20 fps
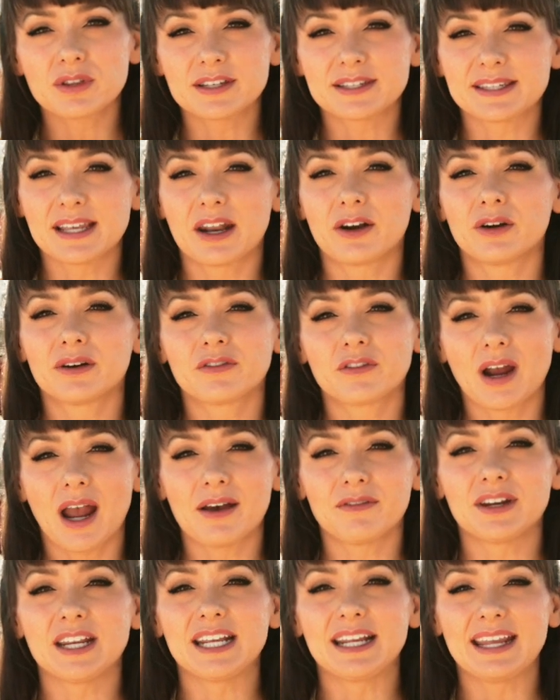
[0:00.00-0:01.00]
the center of
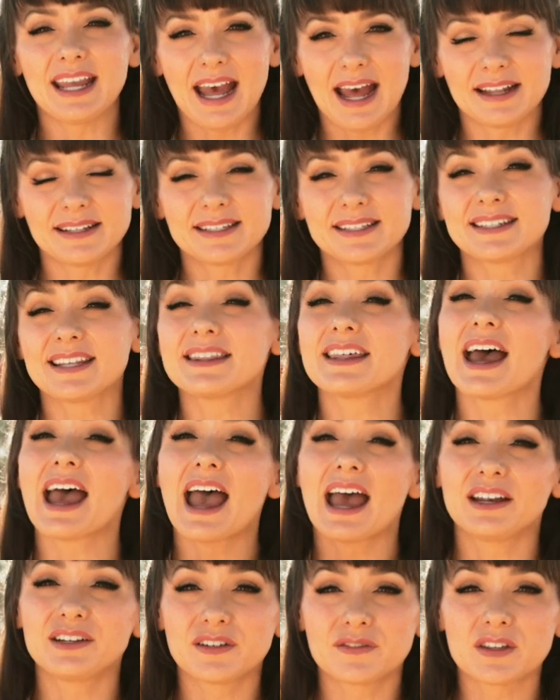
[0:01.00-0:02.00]
gravity gets to the
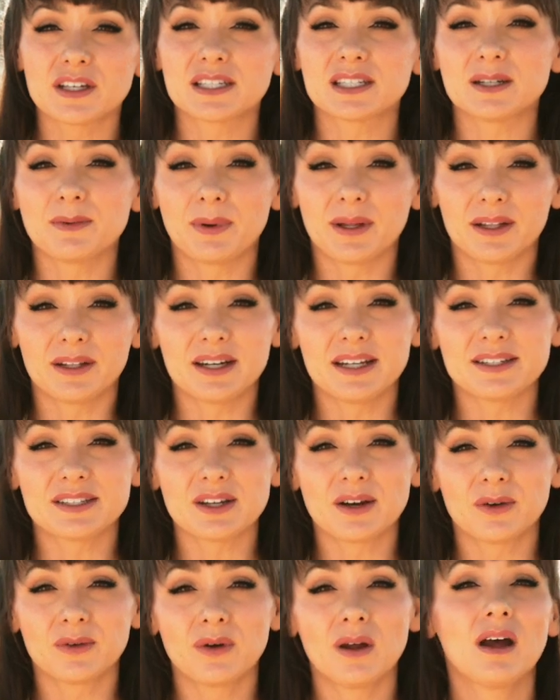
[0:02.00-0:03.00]
edge of the stability
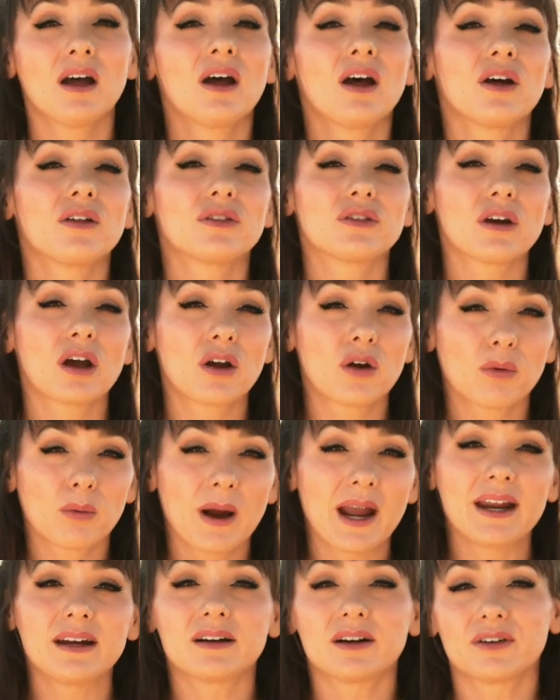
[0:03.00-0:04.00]
zone, the
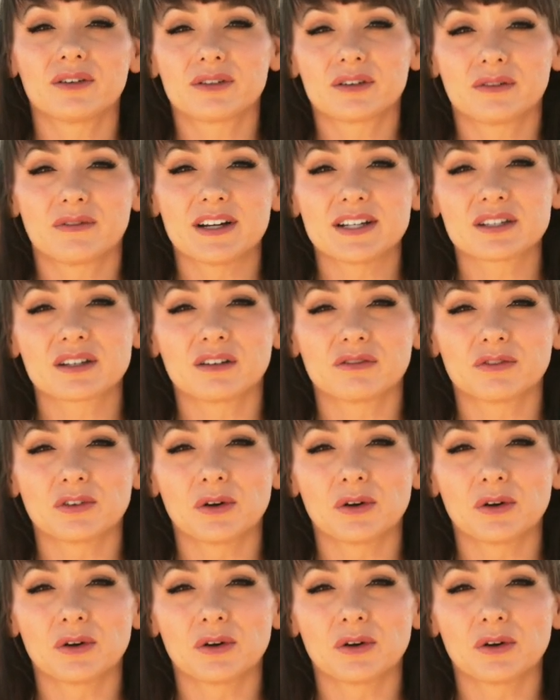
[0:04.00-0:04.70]
greater the risk of